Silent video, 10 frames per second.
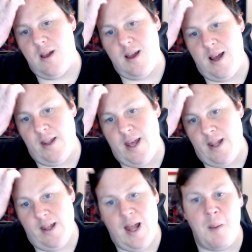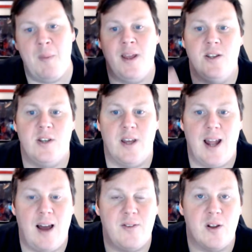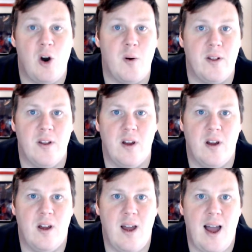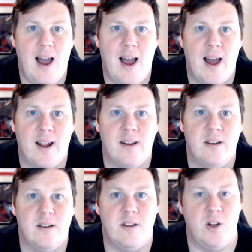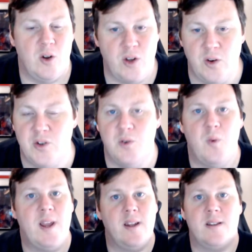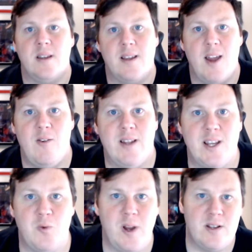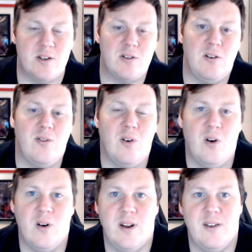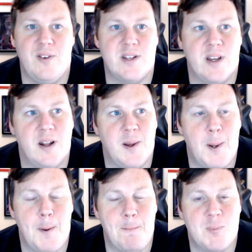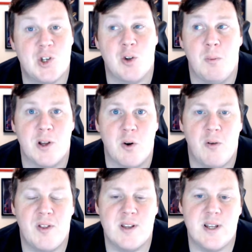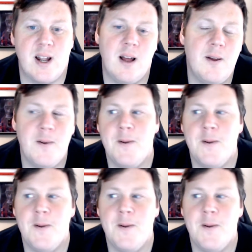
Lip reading: and then that means you're going to have to go in there and, you know, use your weeder to get rid of these weeds and stuff, or if it's going to stump the growth, things like that.